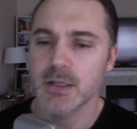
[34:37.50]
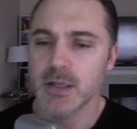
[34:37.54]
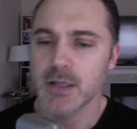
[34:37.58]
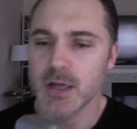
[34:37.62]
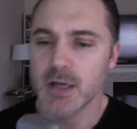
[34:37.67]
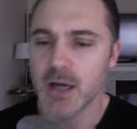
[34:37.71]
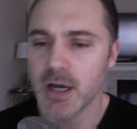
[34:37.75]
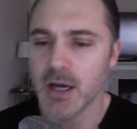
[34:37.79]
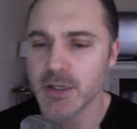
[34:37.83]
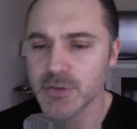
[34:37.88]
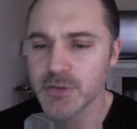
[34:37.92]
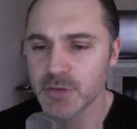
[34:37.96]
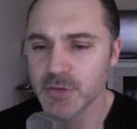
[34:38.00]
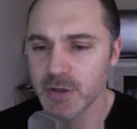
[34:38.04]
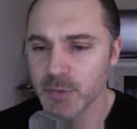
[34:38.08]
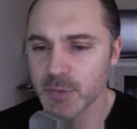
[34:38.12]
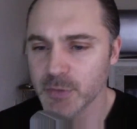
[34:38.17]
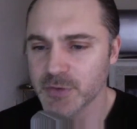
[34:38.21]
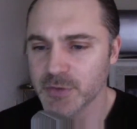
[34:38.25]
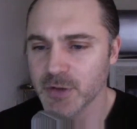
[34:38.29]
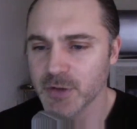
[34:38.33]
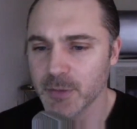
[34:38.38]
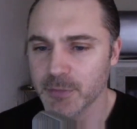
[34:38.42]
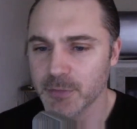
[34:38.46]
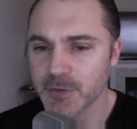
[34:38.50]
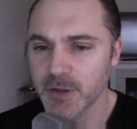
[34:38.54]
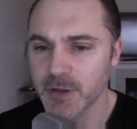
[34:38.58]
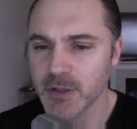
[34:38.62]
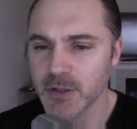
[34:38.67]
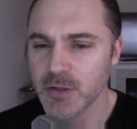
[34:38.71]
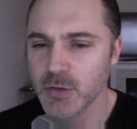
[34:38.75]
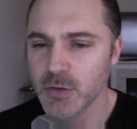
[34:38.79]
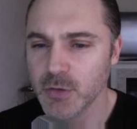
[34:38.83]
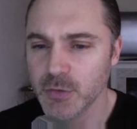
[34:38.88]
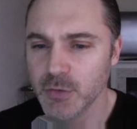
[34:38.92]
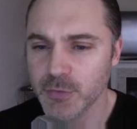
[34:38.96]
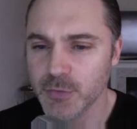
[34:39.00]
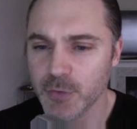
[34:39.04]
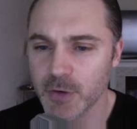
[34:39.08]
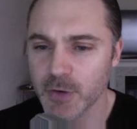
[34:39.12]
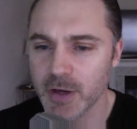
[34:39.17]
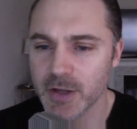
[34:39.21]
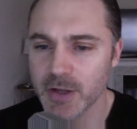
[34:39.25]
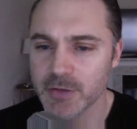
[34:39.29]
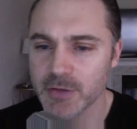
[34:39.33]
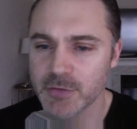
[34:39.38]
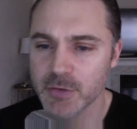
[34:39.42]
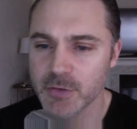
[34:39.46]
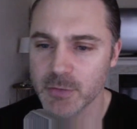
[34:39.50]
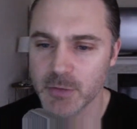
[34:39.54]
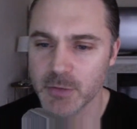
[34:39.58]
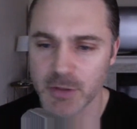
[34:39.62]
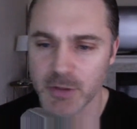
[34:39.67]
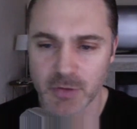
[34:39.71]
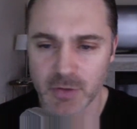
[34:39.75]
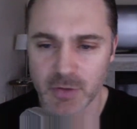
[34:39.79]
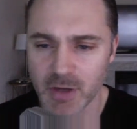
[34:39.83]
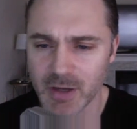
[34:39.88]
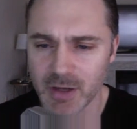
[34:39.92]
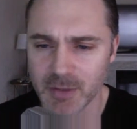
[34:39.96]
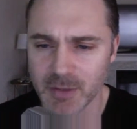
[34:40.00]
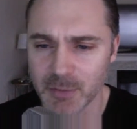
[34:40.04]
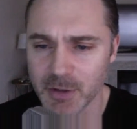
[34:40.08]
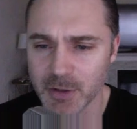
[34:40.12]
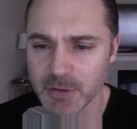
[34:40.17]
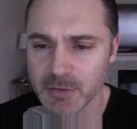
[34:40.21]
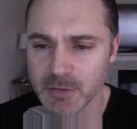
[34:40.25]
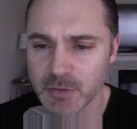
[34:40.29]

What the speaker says: Andre, what's up? Thank you for answering me. You got it, man.